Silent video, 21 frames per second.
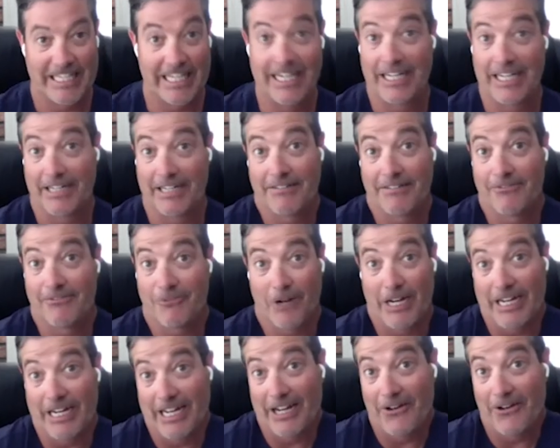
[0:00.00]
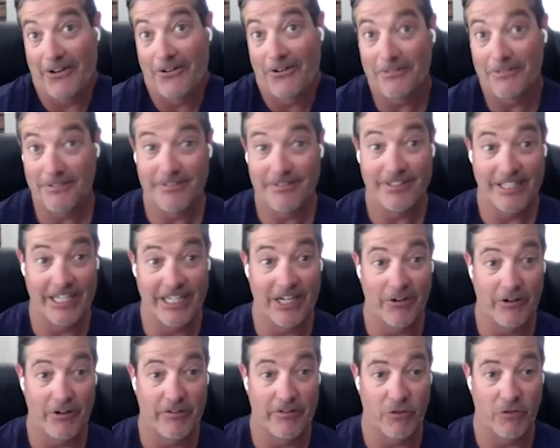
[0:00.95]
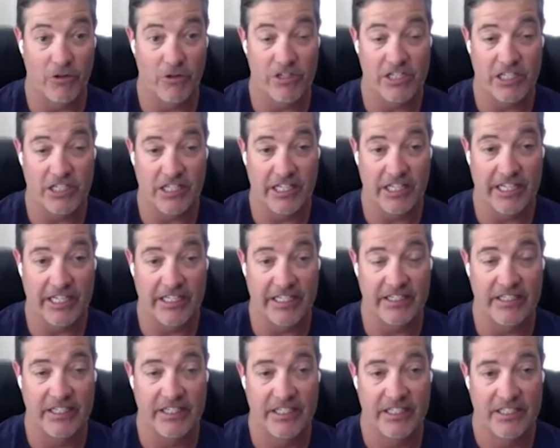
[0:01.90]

hitting right now. Yeah. You know, unfortunately, it,